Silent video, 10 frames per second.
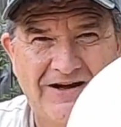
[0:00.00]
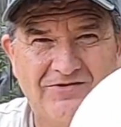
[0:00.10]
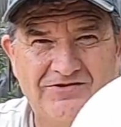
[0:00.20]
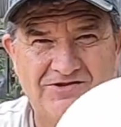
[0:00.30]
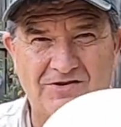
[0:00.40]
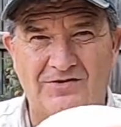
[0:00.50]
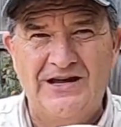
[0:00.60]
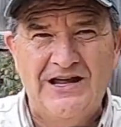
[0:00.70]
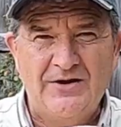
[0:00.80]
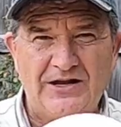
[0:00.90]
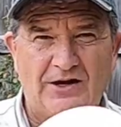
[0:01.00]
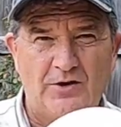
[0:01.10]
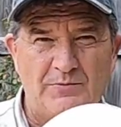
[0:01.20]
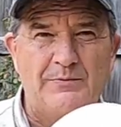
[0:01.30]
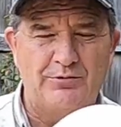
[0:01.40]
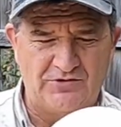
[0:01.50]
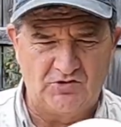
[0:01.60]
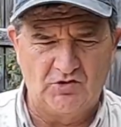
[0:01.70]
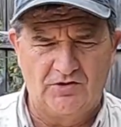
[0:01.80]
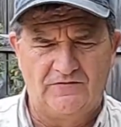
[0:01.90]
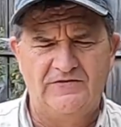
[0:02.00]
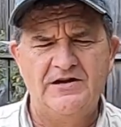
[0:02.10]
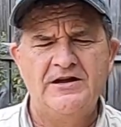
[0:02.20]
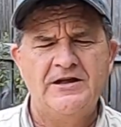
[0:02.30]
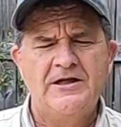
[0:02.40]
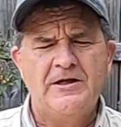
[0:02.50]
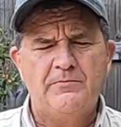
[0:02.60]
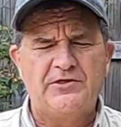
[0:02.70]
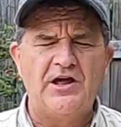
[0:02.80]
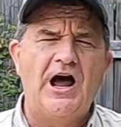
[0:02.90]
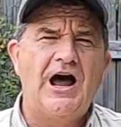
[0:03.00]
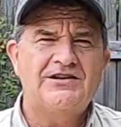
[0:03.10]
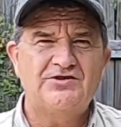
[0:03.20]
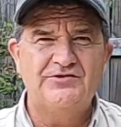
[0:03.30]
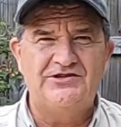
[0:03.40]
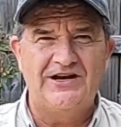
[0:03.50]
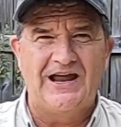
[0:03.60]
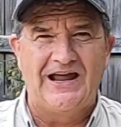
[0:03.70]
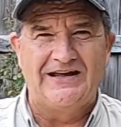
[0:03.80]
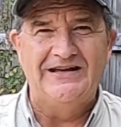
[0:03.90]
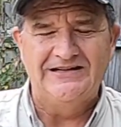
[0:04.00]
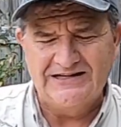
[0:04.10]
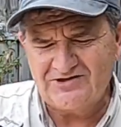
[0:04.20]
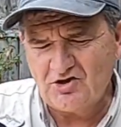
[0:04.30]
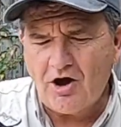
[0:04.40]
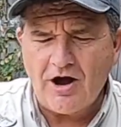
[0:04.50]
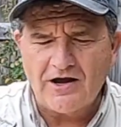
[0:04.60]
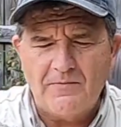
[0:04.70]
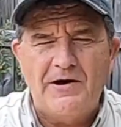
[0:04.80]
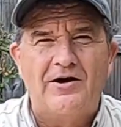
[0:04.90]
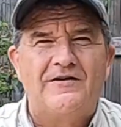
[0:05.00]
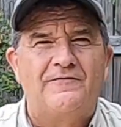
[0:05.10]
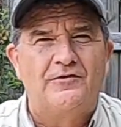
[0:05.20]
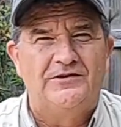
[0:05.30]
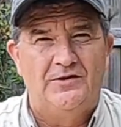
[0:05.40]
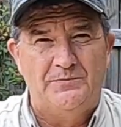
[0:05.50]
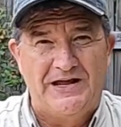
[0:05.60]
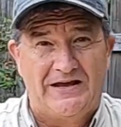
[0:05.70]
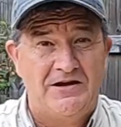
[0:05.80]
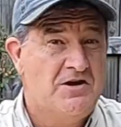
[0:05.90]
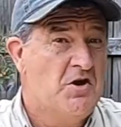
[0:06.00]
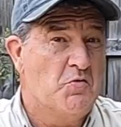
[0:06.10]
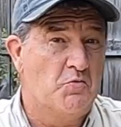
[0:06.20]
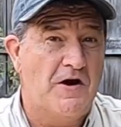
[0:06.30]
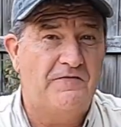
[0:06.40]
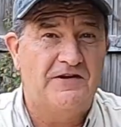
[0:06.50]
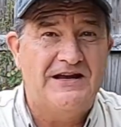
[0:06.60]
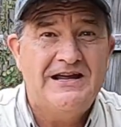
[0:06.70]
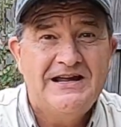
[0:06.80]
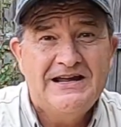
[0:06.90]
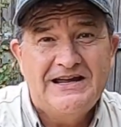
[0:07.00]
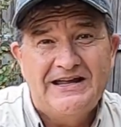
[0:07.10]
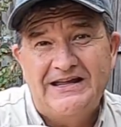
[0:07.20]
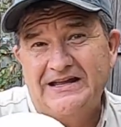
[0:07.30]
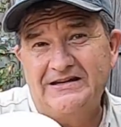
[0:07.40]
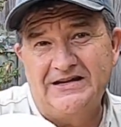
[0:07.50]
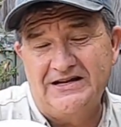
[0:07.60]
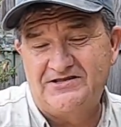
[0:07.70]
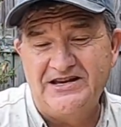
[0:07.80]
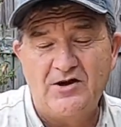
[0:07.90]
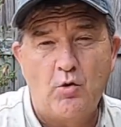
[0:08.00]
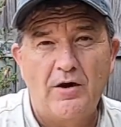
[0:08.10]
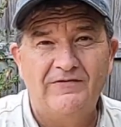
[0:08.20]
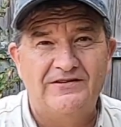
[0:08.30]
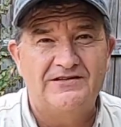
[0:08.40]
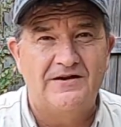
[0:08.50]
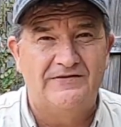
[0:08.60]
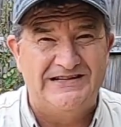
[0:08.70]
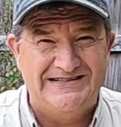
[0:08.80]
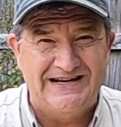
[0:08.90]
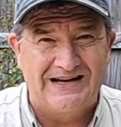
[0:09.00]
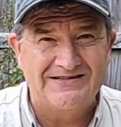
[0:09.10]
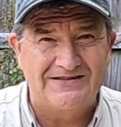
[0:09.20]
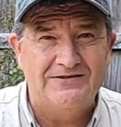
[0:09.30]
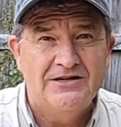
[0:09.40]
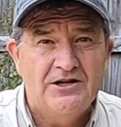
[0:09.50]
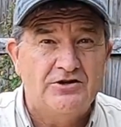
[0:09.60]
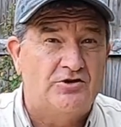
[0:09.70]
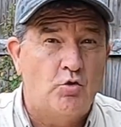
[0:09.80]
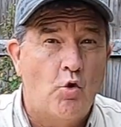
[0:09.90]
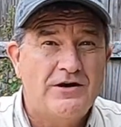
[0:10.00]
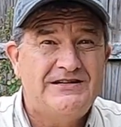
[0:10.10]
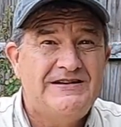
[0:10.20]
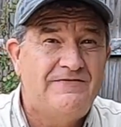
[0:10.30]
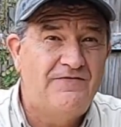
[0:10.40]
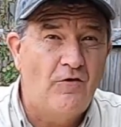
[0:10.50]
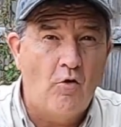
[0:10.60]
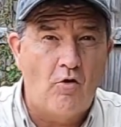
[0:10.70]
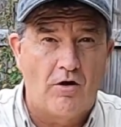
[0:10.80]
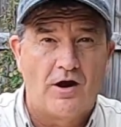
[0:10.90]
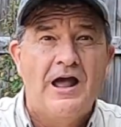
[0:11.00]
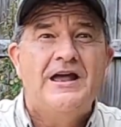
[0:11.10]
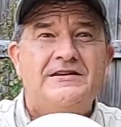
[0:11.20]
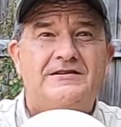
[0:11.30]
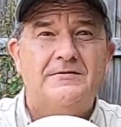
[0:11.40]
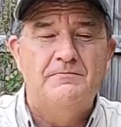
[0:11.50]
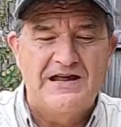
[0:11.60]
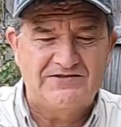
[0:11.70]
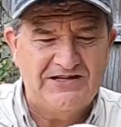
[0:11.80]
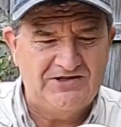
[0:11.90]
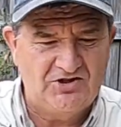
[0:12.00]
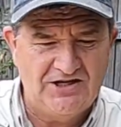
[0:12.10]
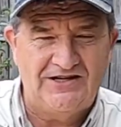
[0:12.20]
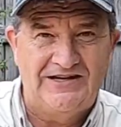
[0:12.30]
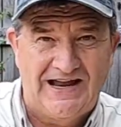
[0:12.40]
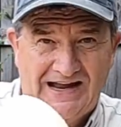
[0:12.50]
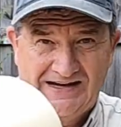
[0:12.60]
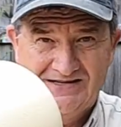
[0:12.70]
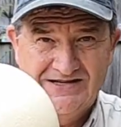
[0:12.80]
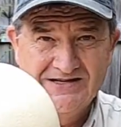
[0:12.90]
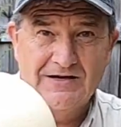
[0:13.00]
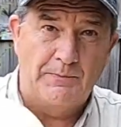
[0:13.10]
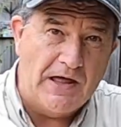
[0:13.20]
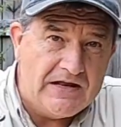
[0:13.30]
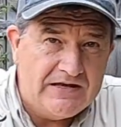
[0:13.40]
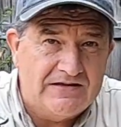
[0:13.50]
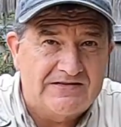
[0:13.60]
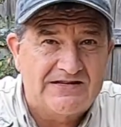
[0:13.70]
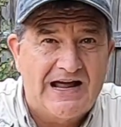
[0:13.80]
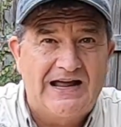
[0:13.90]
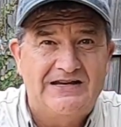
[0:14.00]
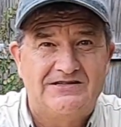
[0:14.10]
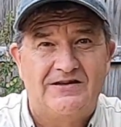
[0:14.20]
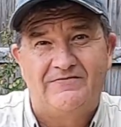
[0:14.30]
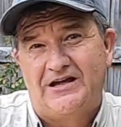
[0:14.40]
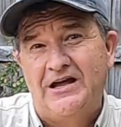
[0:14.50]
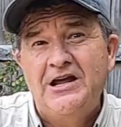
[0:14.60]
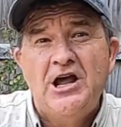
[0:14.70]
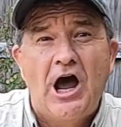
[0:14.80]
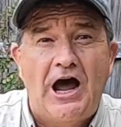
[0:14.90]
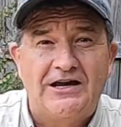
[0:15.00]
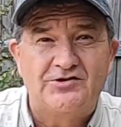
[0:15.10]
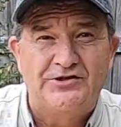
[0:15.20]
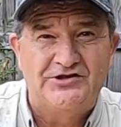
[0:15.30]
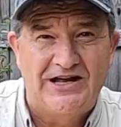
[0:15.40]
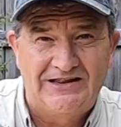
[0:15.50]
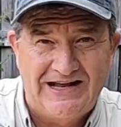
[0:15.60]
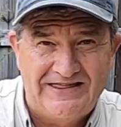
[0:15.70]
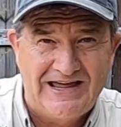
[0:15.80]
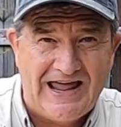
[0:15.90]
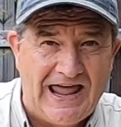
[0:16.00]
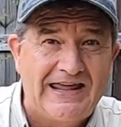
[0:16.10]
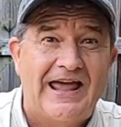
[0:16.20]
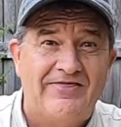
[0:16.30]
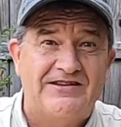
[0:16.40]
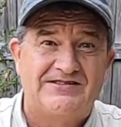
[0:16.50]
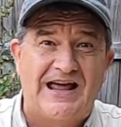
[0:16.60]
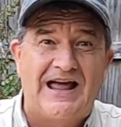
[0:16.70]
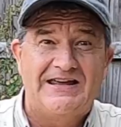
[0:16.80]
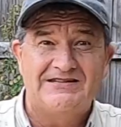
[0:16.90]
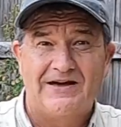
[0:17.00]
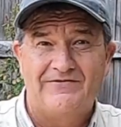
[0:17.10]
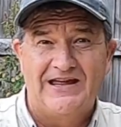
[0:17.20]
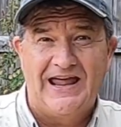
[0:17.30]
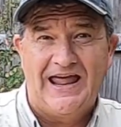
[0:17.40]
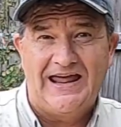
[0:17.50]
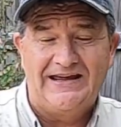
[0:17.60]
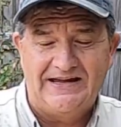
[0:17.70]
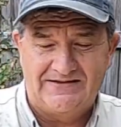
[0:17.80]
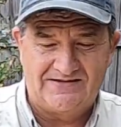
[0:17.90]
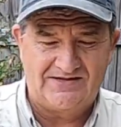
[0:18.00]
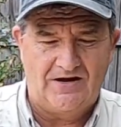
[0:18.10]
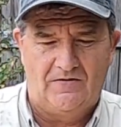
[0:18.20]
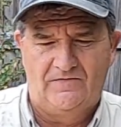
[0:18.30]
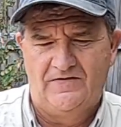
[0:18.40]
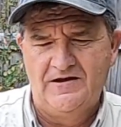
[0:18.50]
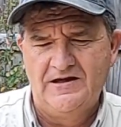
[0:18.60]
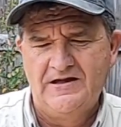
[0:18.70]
out so it could be preserved. But the ostrich egg, let's talk about it for a little bit. Roughly, it is the equivalent of a dozen to 24 domestic chicken eggs, depending the size of the ostrich that laid the egg and the size of the egg itself.